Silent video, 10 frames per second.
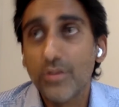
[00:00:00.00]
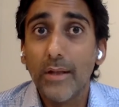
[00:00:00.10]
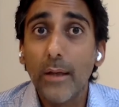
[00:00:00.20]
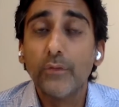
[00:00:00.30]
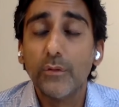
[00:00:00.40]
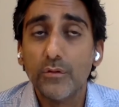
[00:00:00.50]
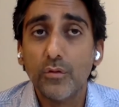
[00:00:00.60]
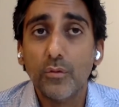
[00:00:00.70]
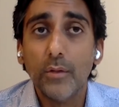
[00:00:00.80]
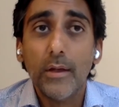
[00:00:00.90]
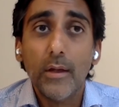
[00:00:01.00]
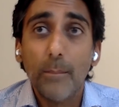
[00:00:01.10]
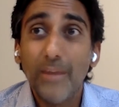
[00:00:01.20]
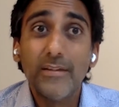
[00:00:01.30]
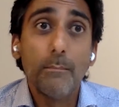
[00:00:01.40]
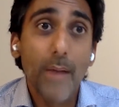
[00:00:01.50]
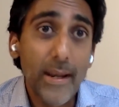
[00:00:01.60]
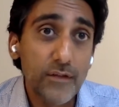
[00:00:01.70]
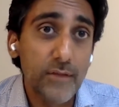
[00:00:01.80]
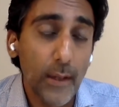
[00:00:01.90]
which allows you to basically
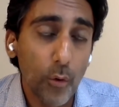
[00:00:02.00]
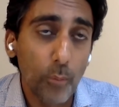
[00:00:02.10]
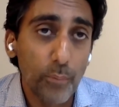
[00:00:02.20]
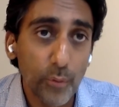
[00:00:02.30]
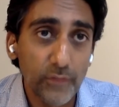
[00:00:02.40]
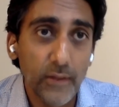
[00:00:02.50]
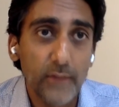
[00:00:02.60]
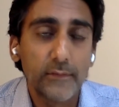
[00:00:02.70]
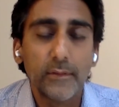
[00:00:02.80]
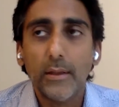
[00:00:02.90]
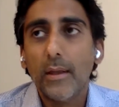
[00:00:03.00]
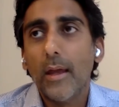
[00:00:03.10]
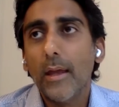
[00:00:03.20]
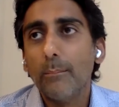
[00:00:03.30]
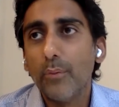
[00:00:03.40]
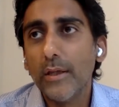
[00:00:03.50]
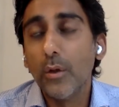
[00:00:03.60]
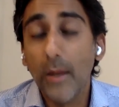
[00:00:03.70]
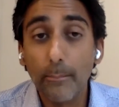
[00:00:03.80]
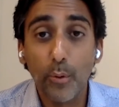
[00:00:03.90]
manage that whole process and
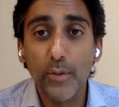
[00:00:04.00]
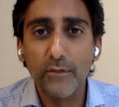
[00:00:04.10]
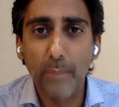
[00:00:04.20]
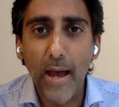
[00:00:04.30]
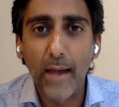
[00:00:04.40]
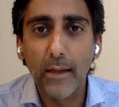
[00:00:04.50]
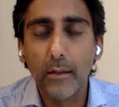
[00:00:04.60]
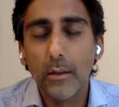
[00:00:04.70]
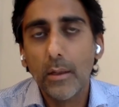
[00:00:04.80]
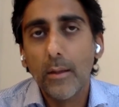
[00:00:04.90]
bring your employees back